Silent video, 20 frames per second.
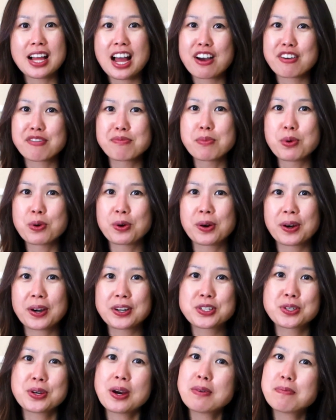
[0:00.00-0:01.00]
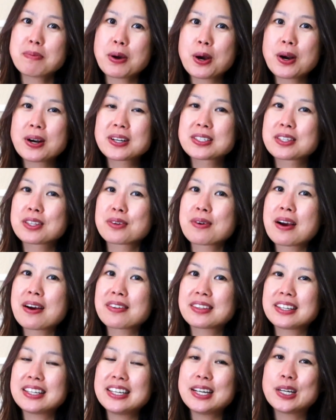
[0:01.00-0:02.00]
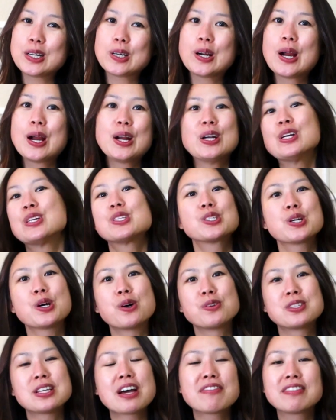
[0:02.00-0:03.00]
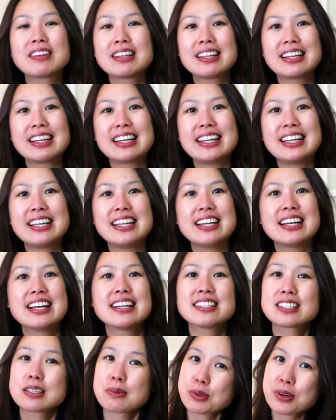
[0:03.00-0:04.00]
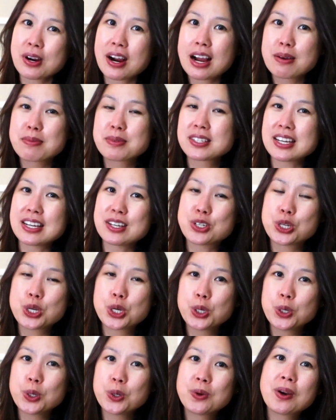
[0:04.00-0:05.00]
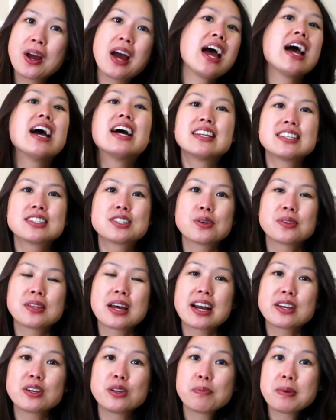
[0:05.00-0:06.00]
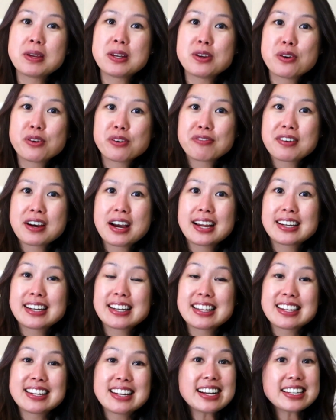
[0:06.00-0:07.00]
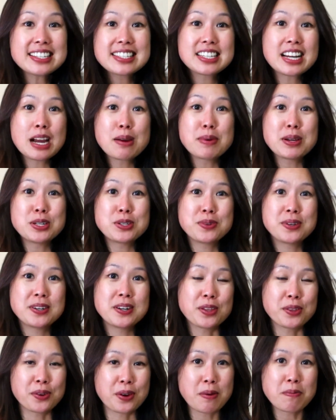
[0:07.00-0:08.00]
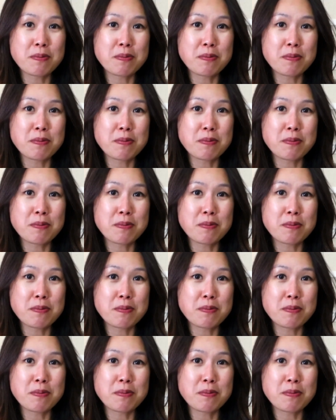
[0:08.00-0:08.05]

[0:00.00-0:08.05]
have more to unbox throughout the year, so definitely subscribe, stay tuned, so that you'll be notified the next time I do another